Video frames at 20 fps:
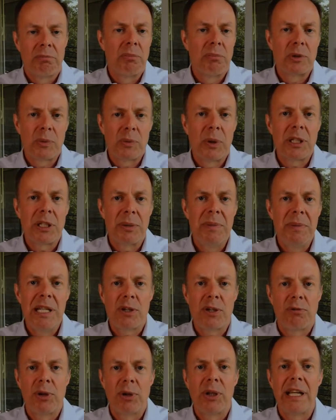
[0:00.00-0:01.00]
what to me is
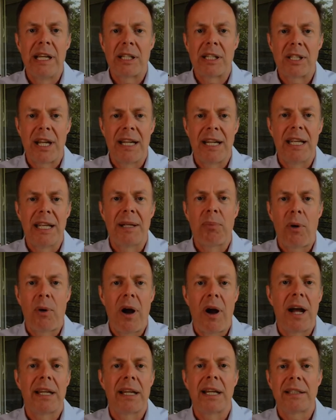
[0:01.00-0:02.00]
a really exciting
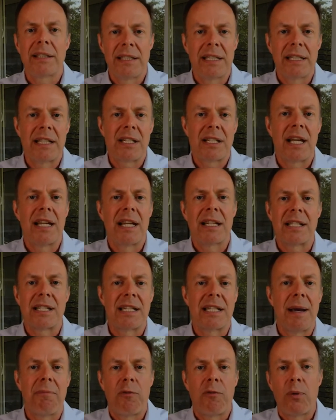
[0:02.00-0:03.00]
product and an exciting
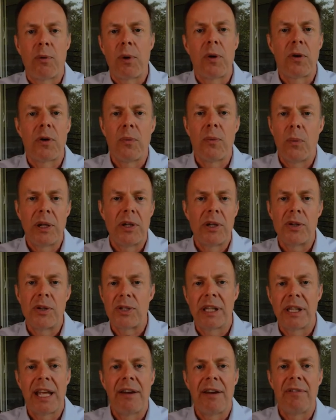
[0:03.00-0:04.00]
step forward in Windows
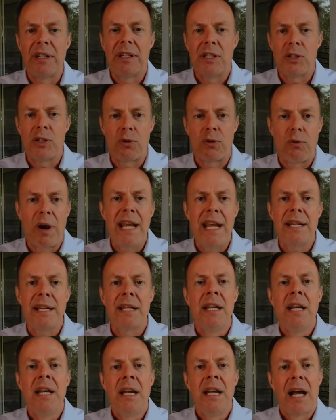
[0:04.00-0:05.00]
11 is great.
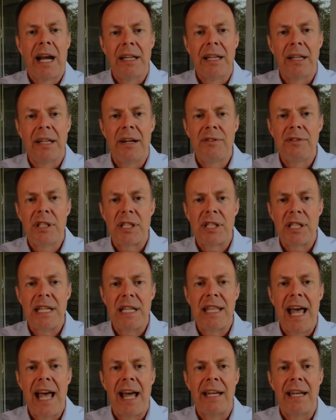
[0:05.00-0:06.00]
I love to see
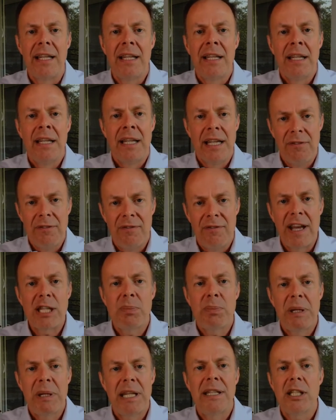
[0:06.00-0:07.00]
that
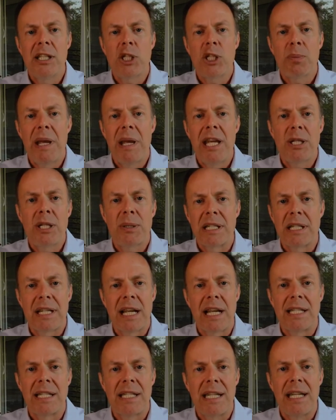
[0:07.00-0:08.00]
investment in this space because I
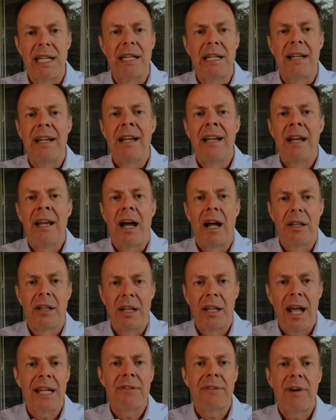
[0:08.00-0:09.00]
see a
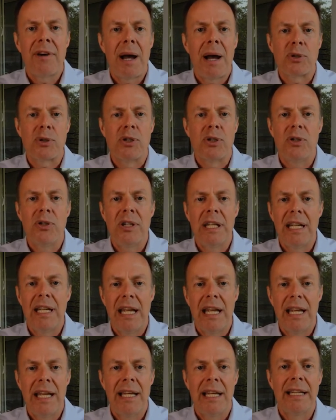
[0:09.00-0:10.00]
lot of opportunity
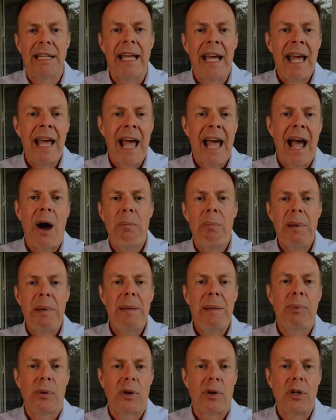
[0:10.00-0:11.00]
in how
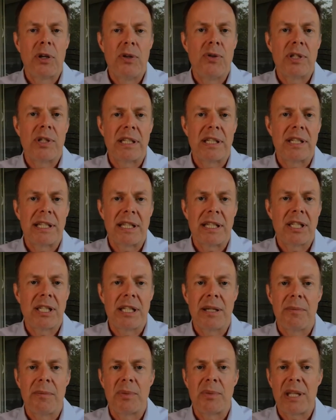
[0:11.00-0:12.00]
people are using
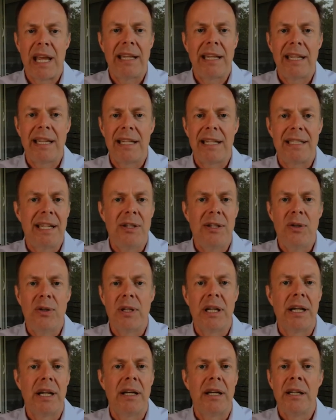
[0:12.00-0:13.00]
systems and continue
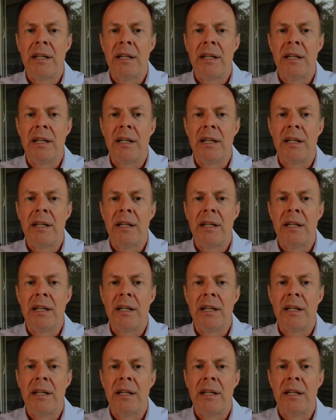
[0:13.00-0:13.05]
to